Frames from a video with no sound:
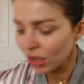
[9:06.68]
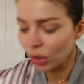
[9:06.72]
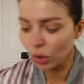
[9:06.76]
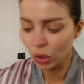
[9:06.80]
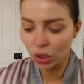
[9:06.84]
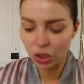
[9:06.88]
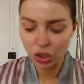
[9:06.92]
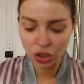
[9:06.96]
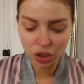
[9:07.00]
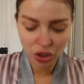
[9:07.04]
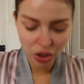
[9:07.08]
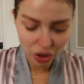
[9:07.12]
that
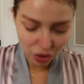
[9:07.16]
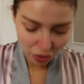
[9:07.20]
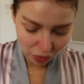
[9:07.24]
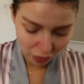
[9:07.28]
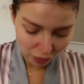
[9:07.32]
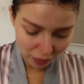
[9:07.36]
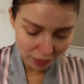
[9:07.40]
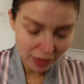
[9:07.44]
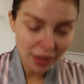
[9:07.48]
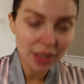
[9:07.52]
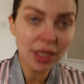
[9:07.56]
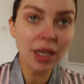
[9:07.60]
you can
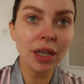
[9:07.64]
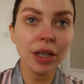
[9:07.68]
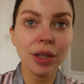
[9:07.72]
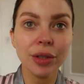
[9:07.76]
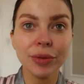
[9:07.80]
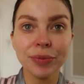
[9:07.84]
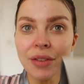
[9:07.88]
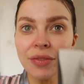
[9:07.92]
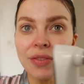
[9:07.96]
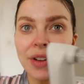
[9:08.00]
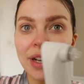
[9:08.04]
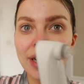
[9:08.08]
use.
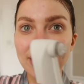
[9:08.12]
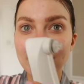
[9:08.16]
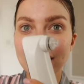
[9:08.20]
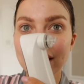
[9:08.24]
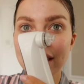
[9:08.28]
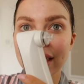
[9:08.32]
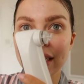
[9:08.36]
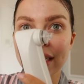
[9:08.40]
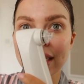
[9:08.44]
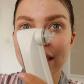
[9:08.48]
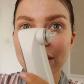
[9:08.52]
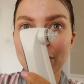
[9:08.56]
I find
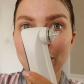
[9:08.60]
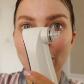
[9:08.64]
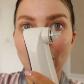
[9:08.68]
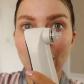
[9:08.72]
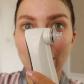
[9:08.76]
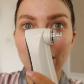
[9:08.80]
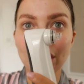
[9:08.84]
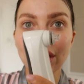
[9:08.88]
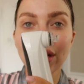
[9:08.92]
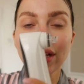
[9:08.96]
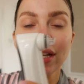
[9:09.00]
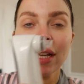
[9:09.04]
this
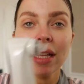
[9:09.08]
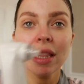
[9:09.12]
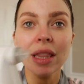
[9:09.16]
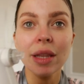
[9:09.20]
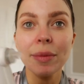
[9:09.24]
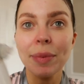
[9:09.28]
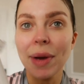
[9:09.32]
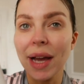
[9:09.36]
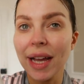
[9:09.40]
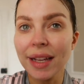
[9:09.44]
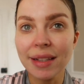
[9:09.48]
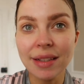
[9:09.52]
one
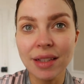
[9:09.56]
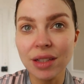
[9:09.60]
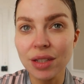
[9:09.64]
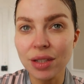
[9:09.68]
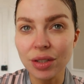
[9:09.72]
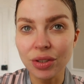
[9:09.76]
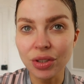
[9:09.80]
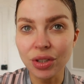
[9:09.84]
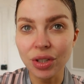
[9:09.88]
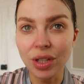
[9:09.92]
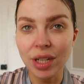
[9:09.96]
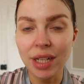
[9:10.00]
the best. The
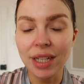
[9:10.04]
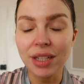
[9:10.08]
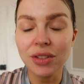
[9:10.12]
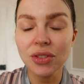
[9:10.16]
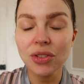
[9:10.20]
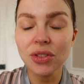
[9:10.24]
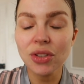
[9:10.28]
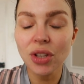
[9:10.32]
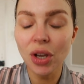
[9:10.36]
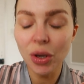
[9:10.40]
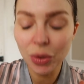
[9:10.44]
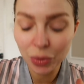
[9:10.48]
suction head
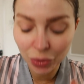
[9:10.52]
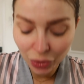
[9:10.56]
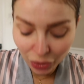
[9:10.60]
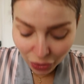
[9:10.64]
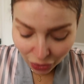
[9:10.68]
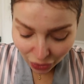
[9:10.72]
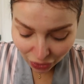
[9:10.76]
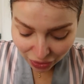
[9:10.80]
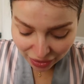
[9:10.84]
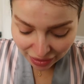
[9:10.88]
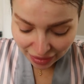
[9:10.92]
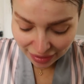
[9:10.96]
is so
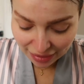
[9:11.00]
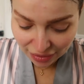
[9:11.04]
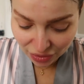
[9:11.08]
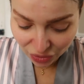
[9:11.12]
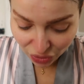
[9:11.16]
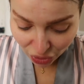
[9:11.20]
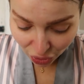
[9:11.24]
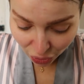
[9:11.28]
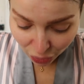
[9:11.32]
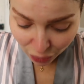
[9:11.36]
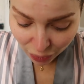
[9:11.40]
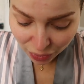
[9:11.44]
good and
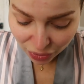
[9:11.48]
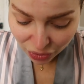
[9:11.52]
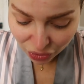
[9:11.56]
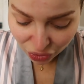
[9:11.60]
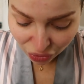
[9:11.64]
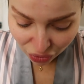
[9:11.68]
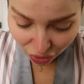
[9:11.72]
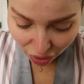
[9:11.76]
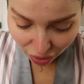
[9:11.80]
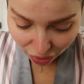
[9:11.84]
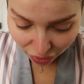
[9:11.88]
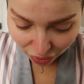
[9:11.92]
so
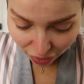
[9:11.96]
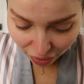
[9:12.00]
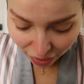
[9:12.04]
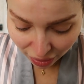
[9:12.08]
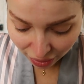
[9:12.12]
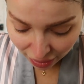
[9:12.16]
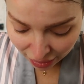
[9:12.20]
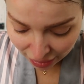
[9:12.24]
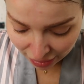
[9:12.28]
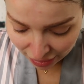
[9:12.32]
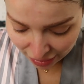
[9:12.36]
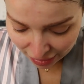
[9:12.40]
strong,
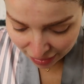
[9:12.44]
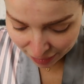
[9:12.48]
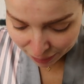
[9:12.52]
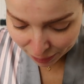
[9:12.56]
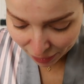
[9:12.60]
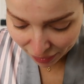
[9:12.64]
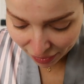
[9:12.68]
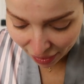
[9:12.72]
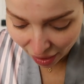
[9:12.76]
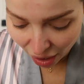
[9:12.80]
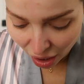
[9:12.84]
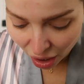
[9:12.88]

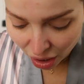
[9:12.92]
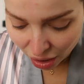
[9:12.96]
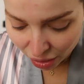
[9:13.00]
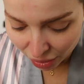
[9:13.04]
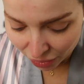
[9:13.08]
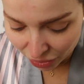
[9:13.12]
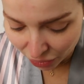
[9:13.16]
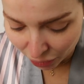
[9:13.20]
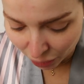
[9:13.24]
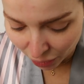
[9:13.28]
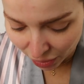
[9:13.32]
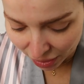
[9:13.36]
but there
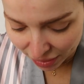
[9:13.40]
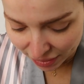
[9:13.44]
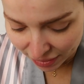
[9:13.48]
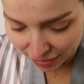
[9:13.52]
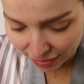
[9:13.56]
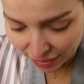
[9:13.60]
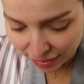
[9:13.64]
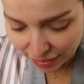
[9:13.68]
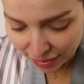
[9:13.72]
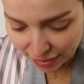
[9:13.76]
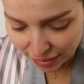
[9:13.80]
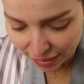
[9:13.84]
are other
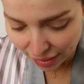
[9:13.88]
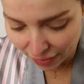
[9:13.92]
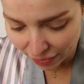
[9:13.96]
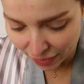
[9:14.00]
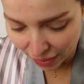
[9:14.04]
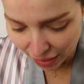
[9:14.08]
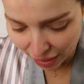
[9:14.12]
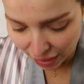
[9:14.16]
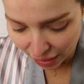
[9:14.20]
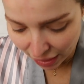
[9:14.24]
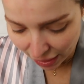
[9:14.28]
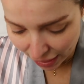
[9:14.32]
ones
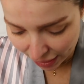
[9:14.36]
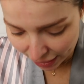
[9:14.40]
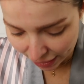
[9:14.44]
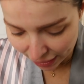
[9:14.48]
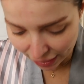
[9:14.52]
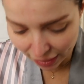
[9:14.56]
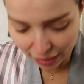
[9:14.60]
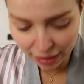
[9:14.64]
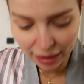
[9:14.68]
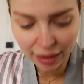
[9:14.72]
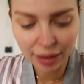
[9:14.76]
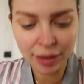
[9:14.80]
that are
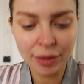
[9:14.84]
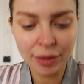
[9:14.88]
like